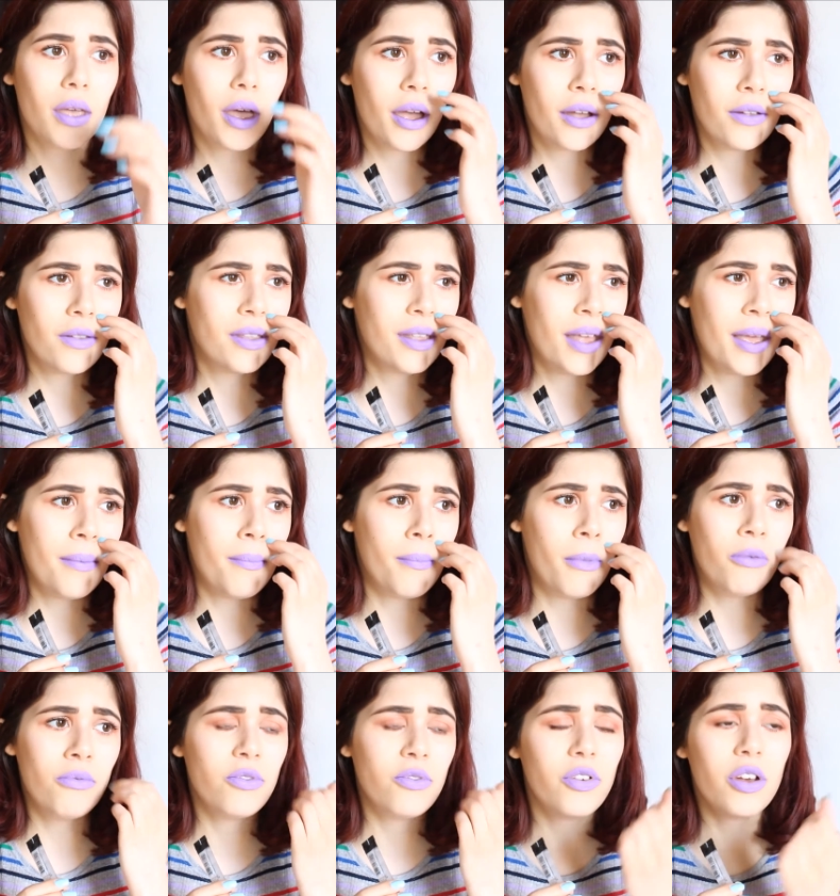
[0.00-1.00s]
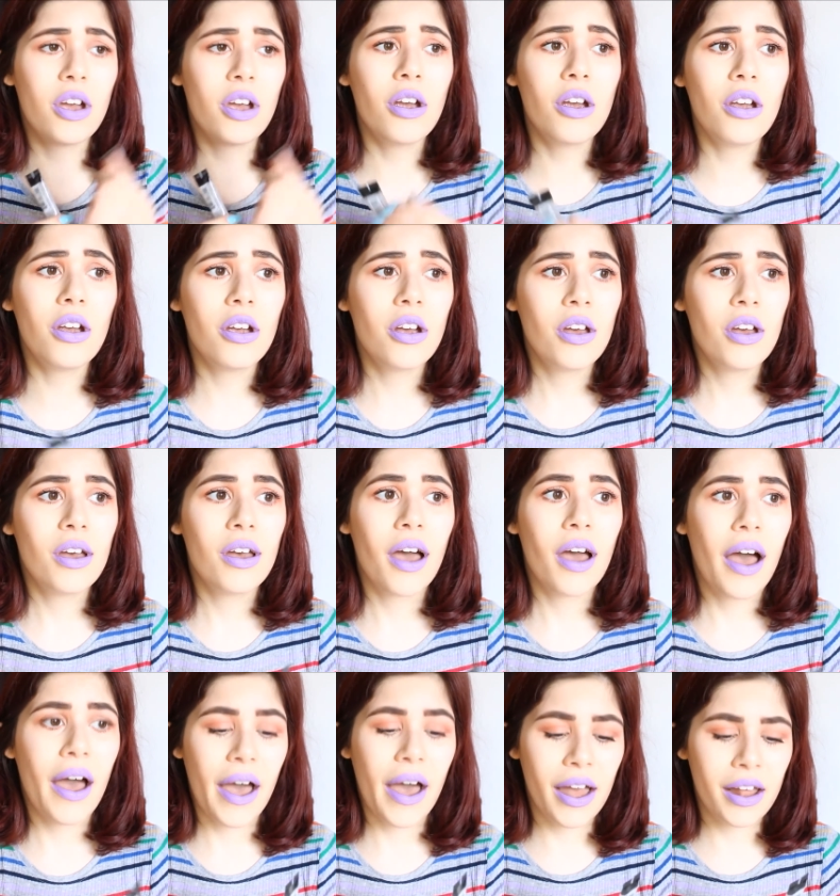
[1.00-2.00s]
I'd say, a month ago,
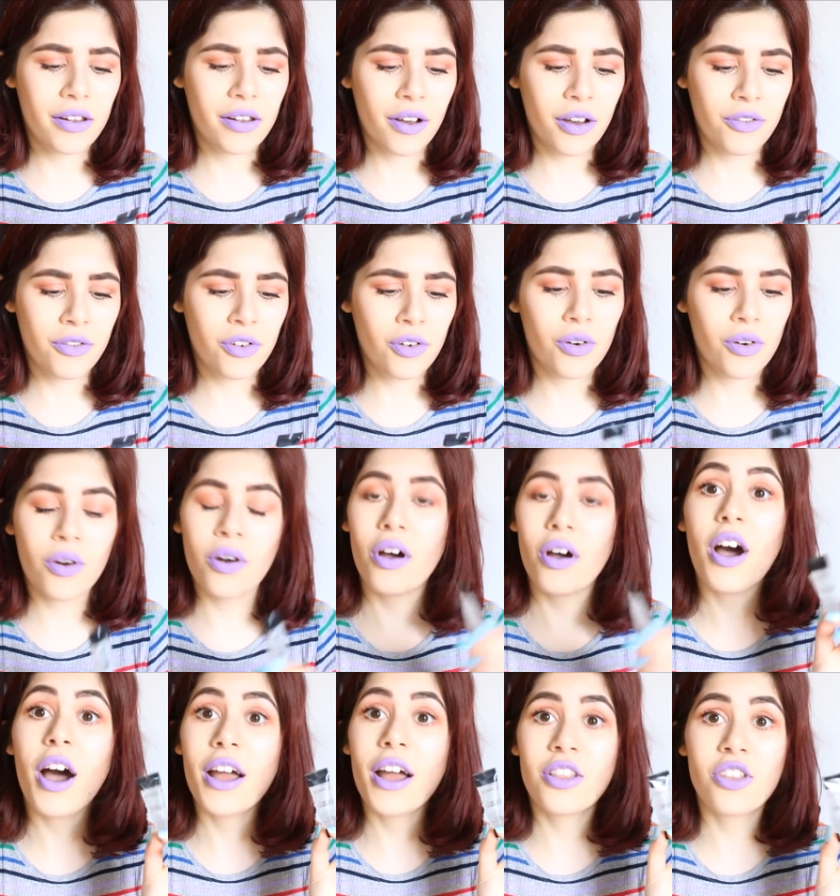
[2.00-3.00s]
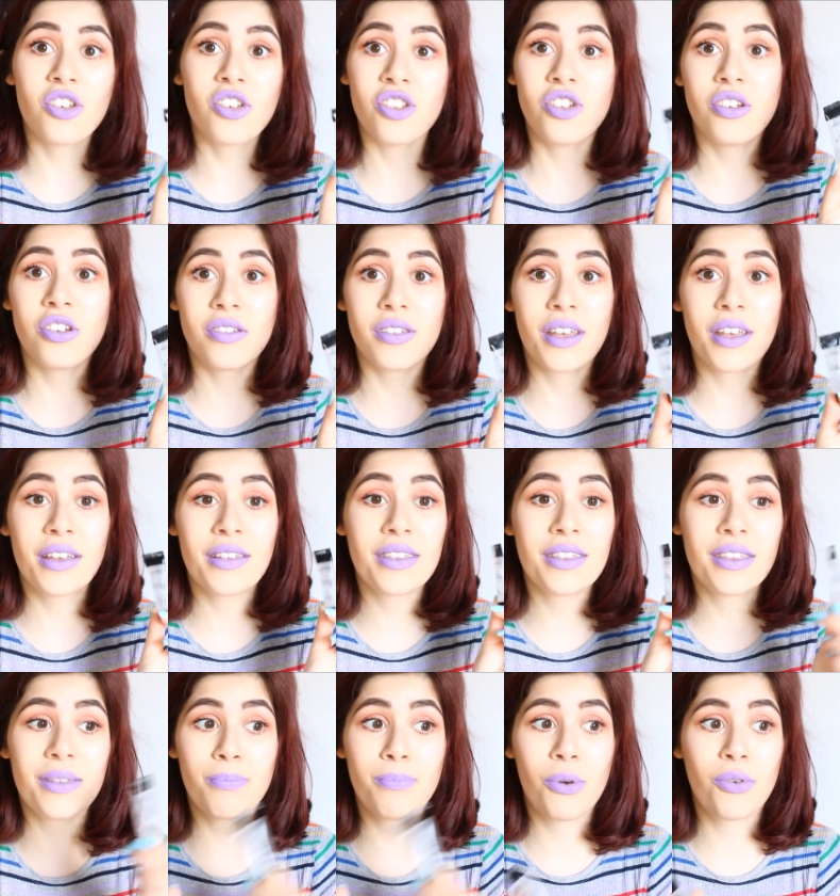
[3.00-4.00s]
and I thought I'd just use
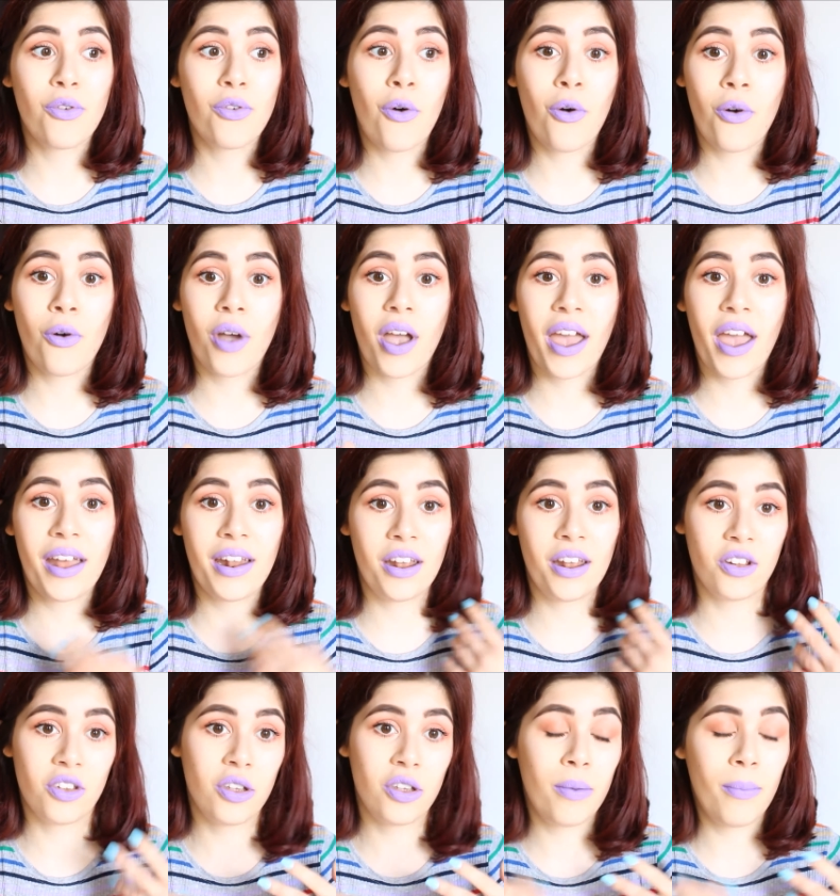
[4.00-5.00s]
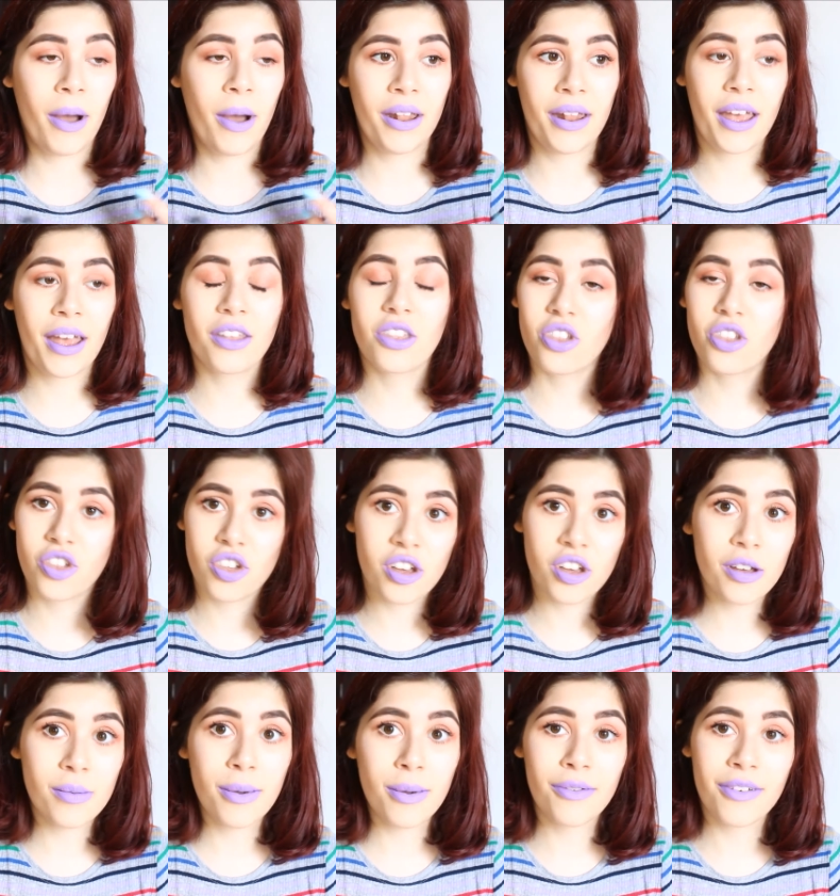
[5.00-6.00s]
this before getting into my next
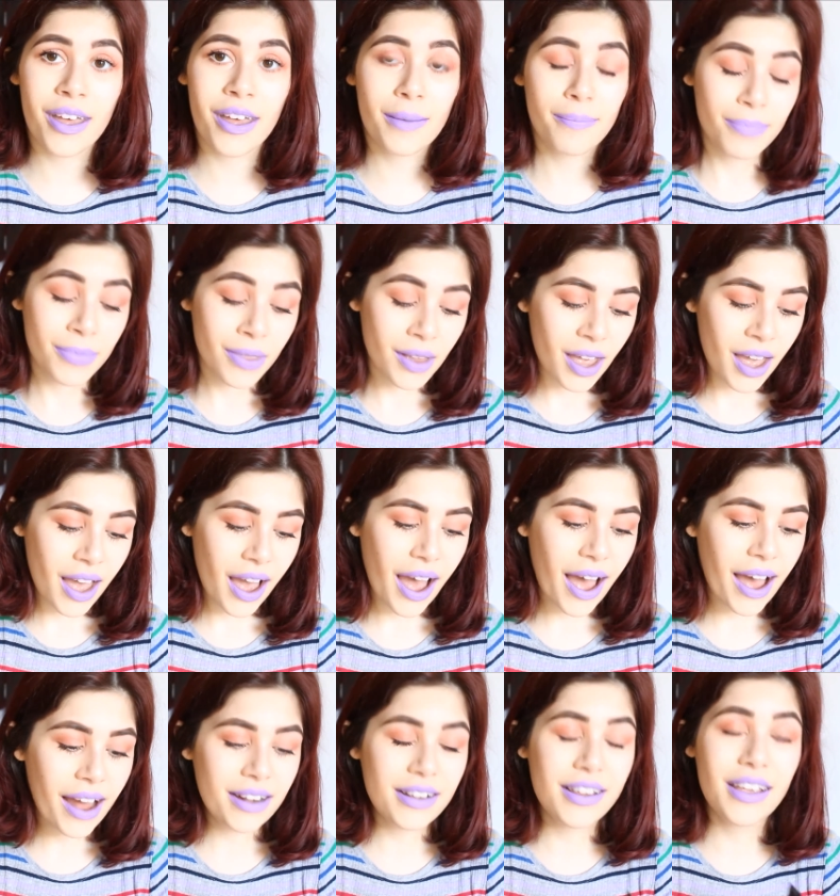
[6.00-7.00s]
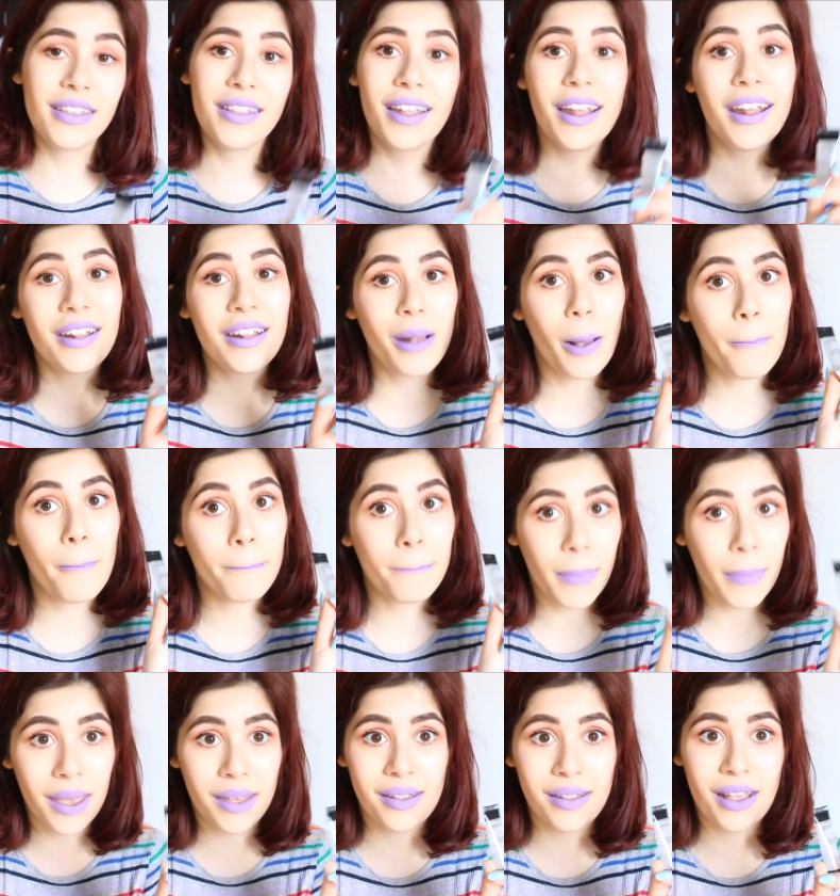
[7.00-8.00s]
tube of it, and this is
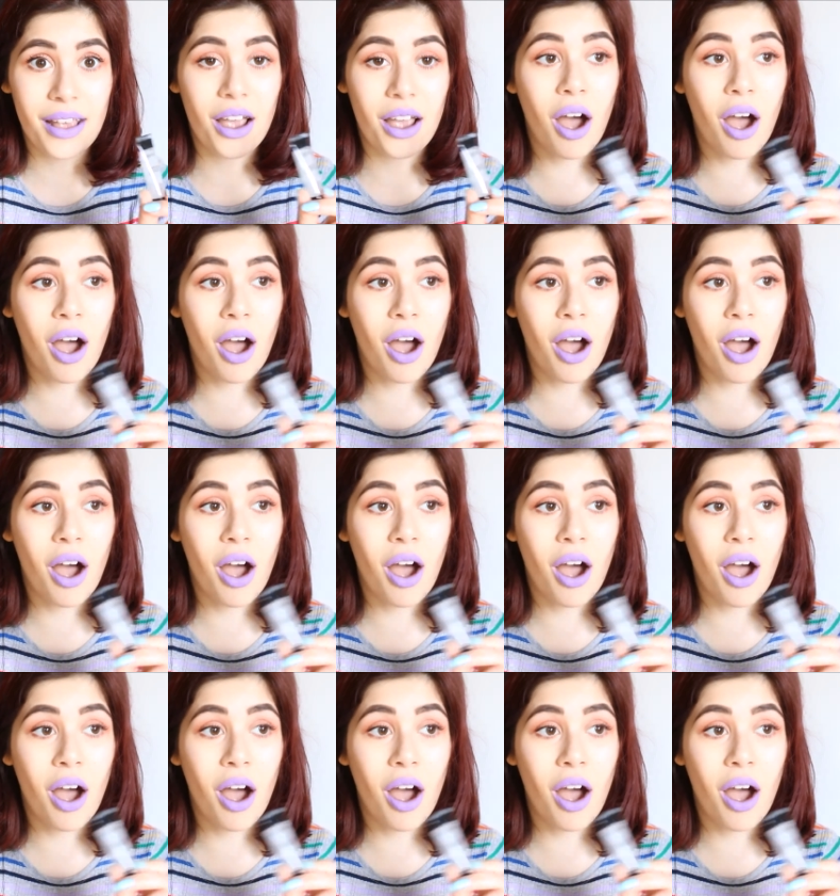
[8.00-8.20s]
amazing.